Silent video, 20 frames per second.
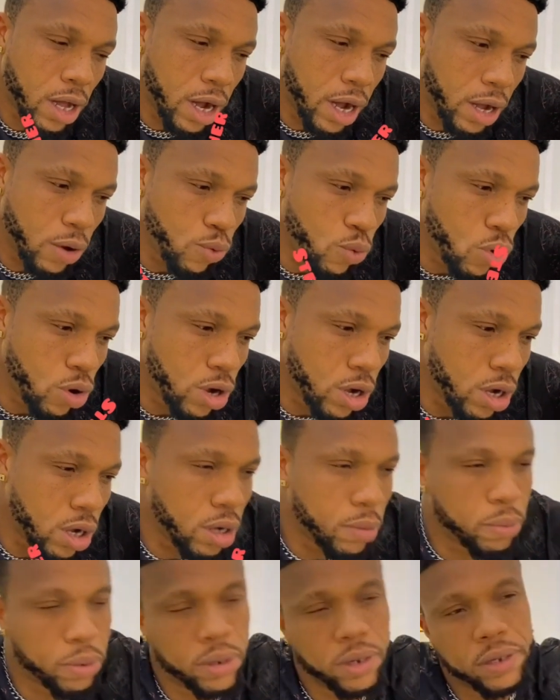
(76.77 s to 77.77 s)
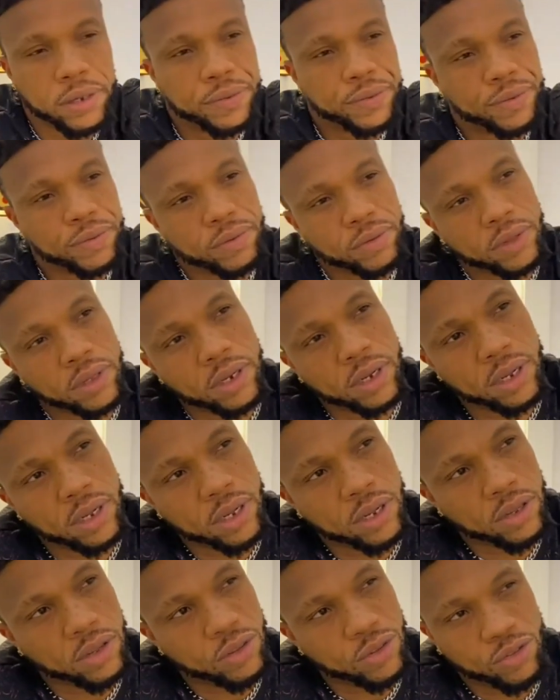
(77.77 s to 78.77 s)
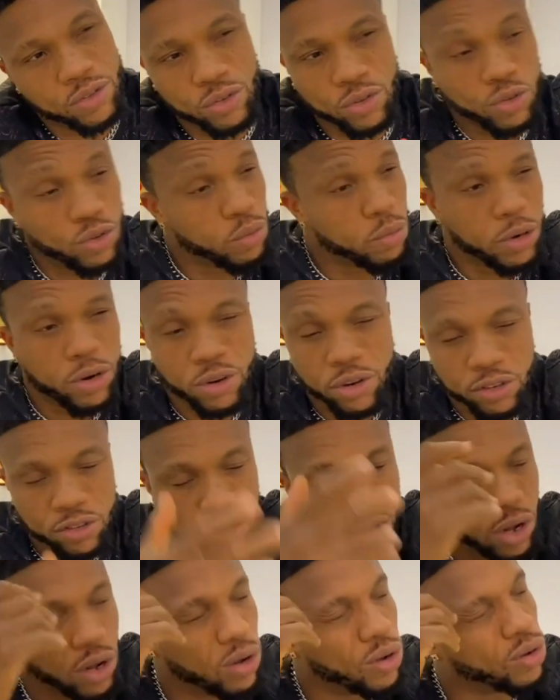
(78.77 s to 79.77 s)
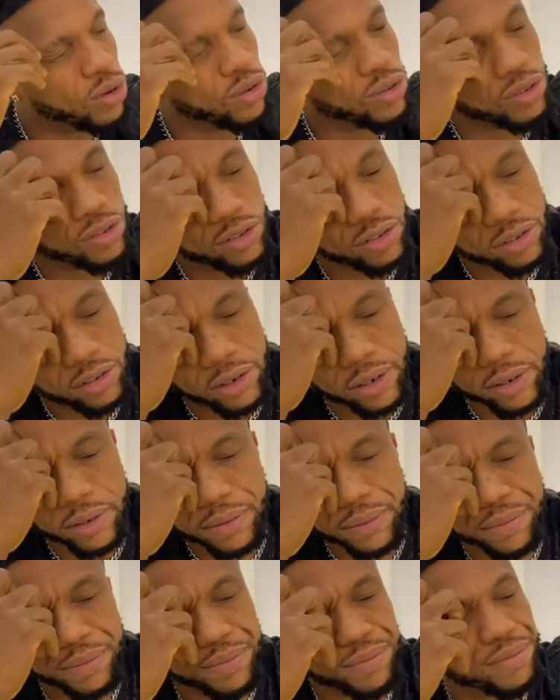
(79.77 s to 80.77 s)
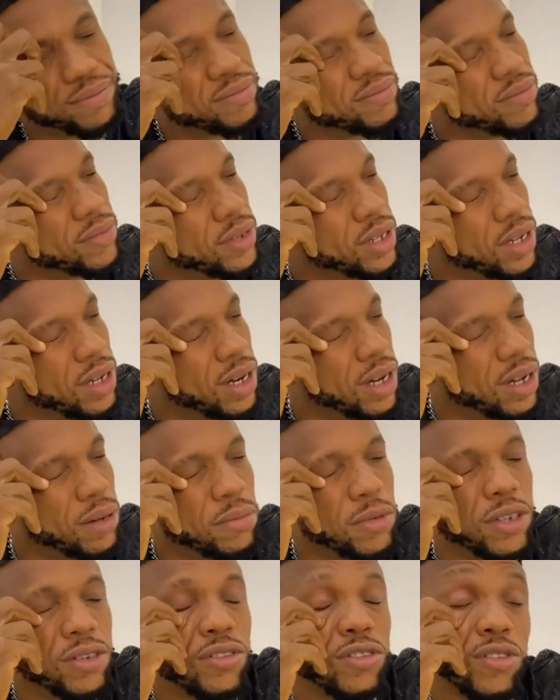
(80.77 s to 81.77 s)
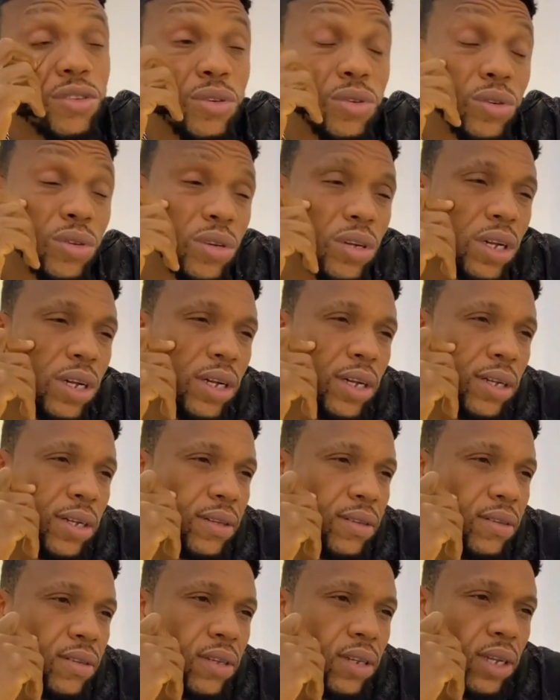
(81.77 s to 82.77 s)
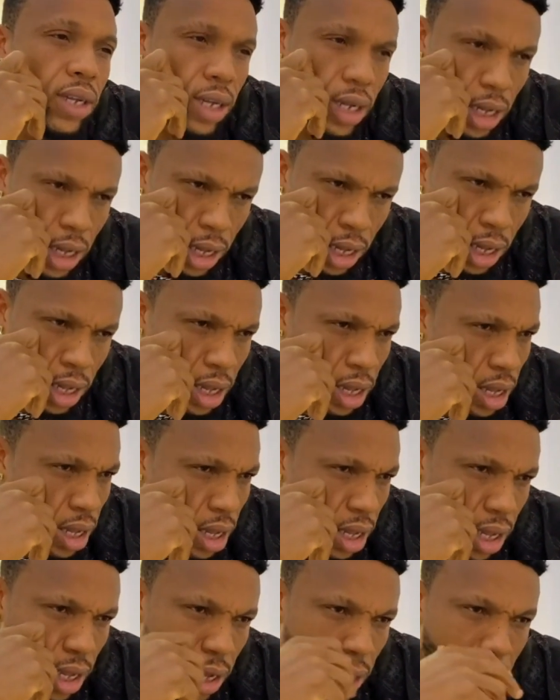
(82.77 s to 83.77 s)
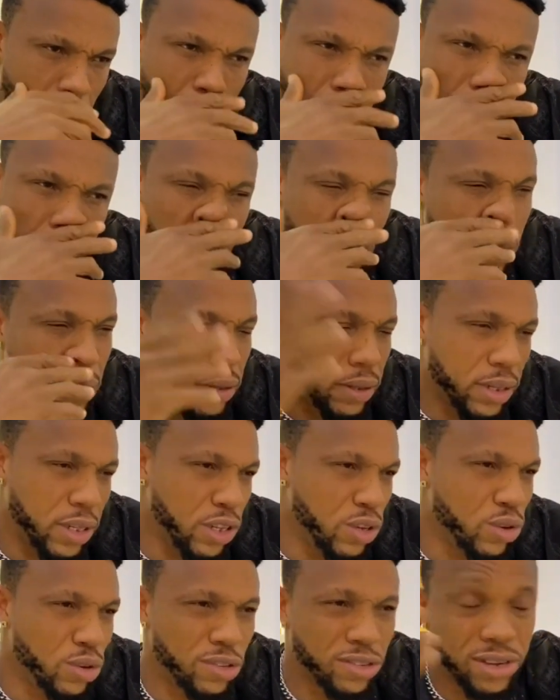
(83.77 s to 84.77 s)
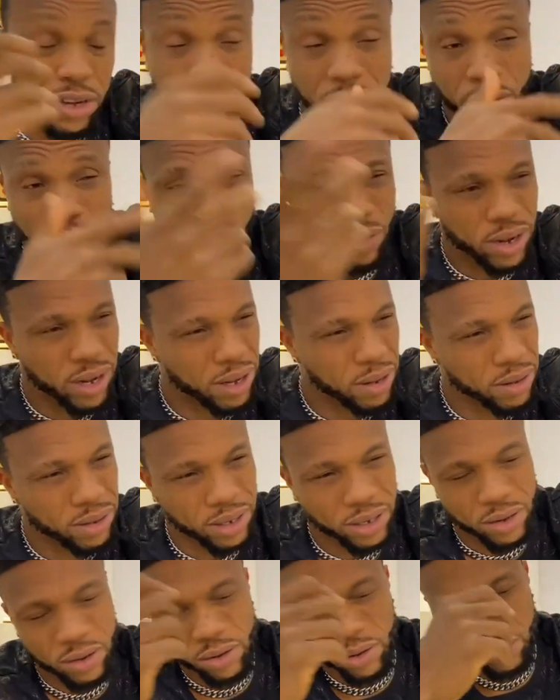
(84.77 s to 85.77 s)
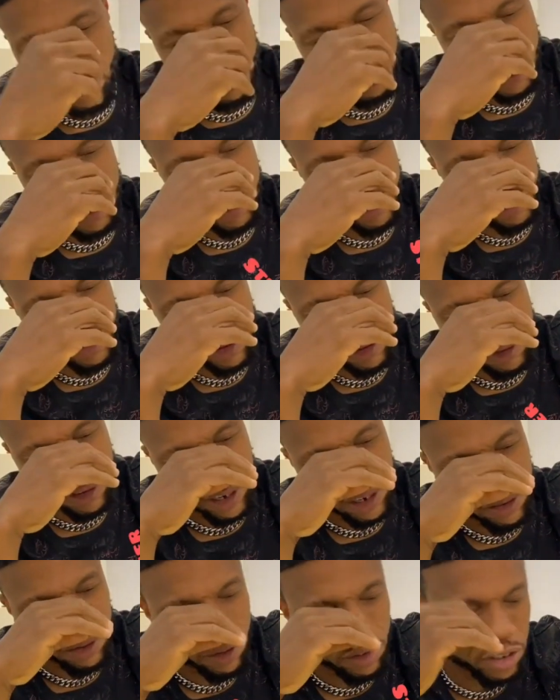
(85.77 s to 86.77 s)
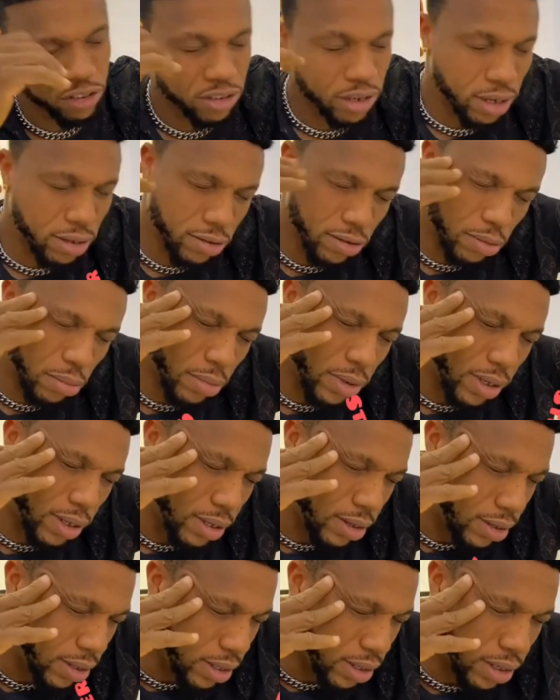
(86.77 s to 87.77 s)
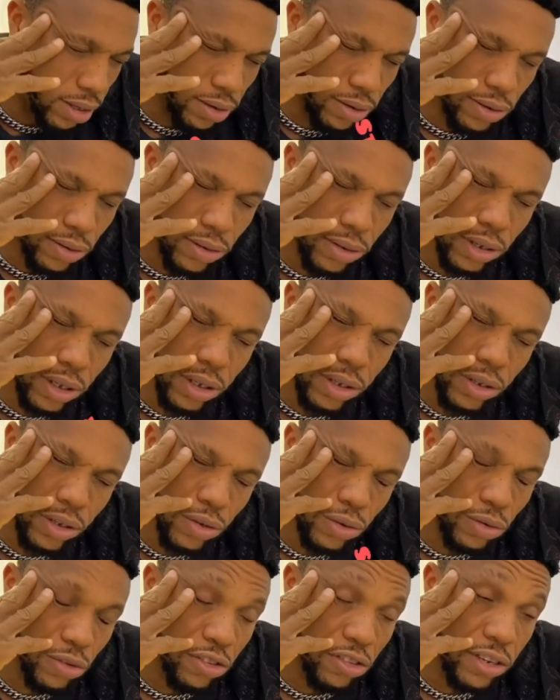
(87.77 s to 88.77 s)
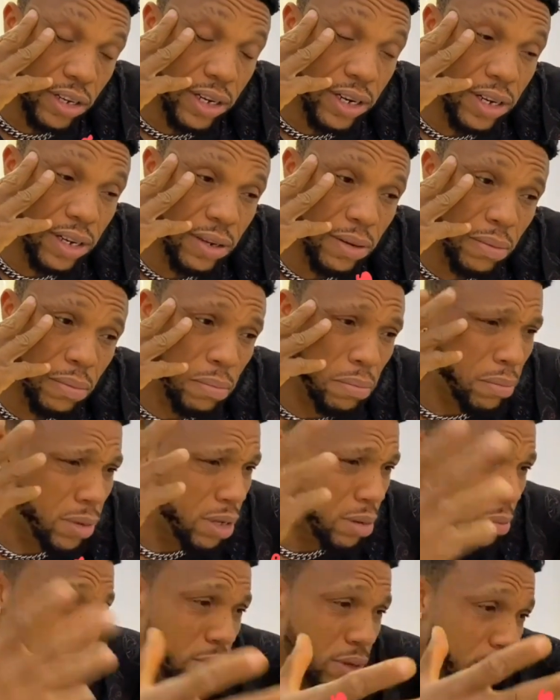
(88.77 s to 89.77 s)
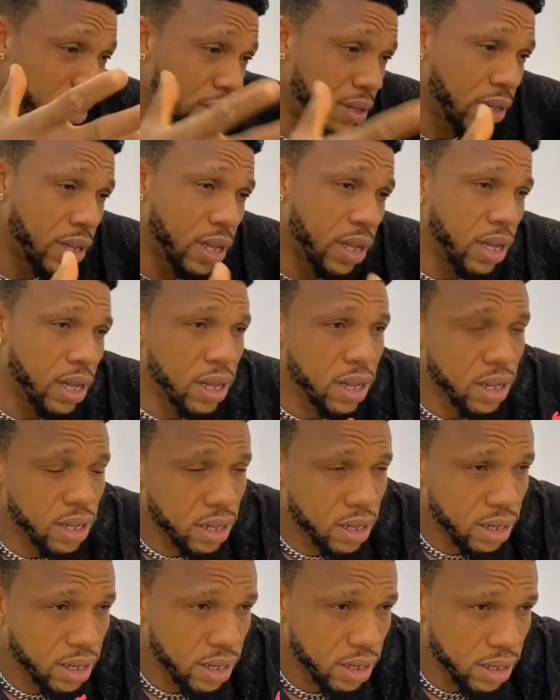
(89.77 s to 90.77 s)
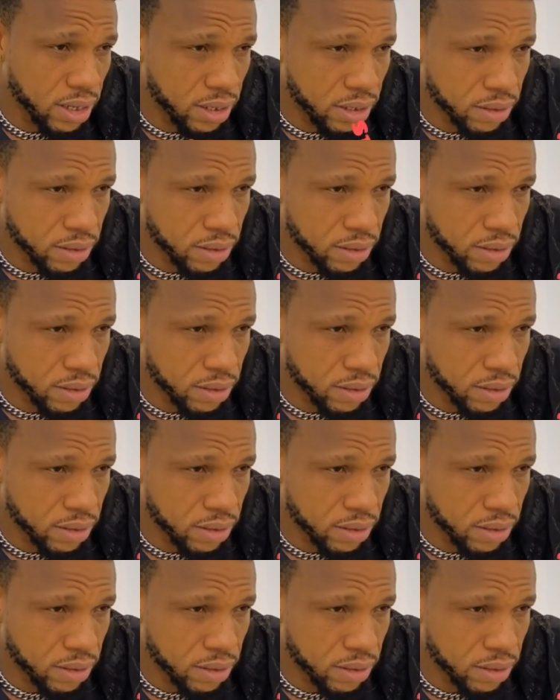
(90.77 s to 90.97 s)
I woke up to numerous calls. Um, you know, I mean, so uh, you know, news everywhere. You know, people were trying to reach out to me. You know, concerning me. Uh,